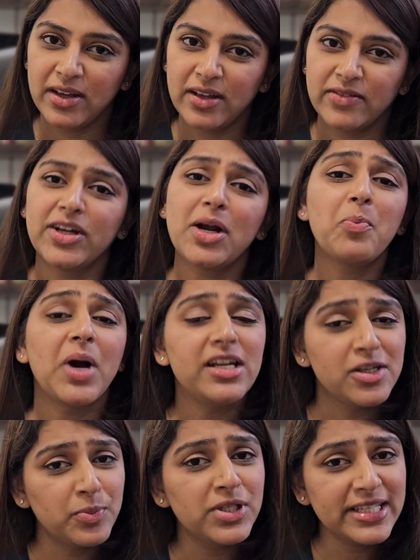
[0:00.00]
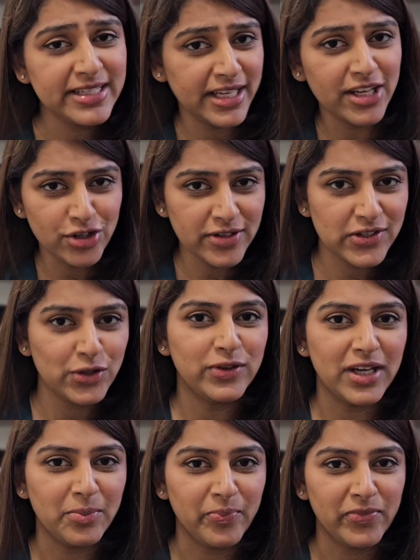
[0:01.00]
There are multiple stages to
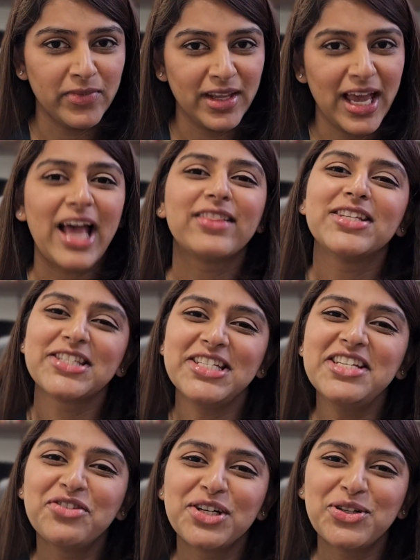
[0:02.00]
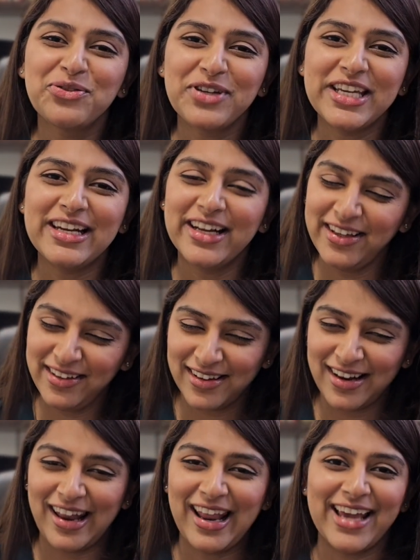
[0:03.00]
them, and the secret of healing
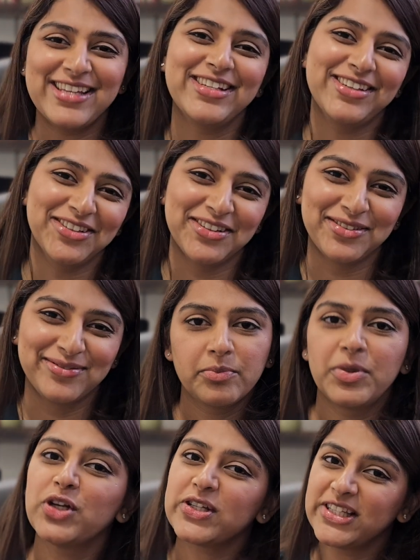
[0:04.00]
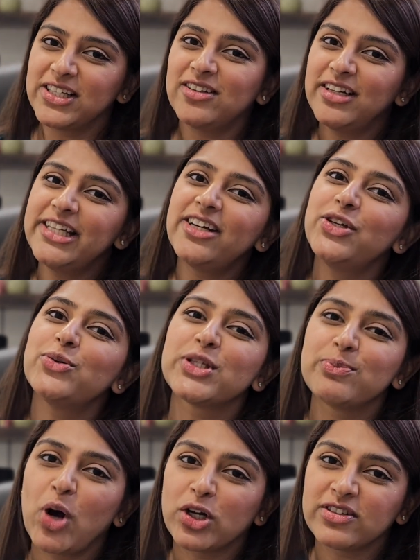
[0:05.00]
lies here. Because the earlier you
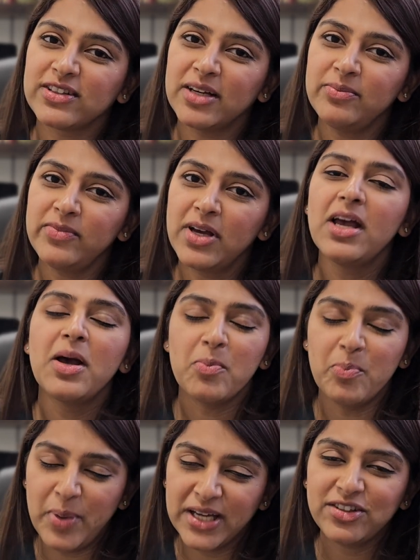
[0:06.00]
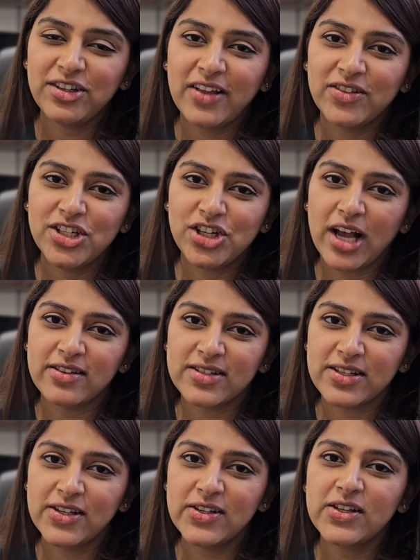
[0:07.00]
spot them, better are the
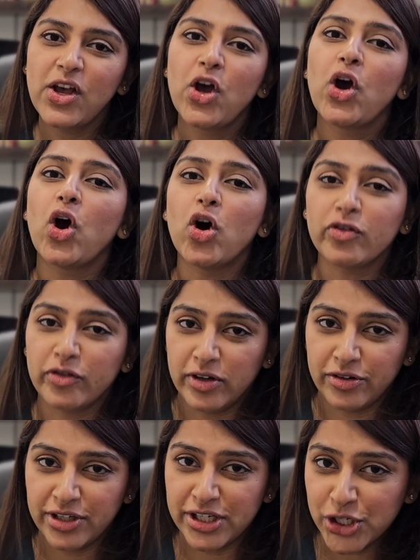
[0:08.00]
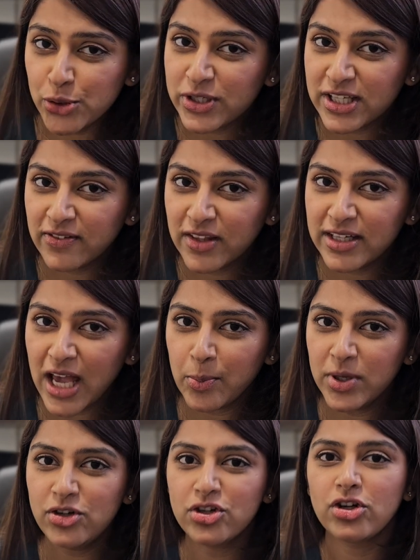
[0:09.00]
chances of reducing the
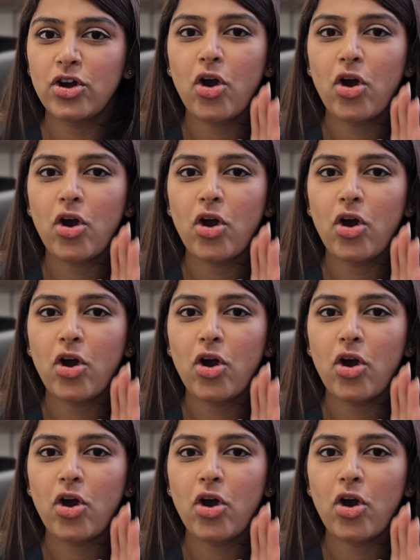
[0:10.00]
damage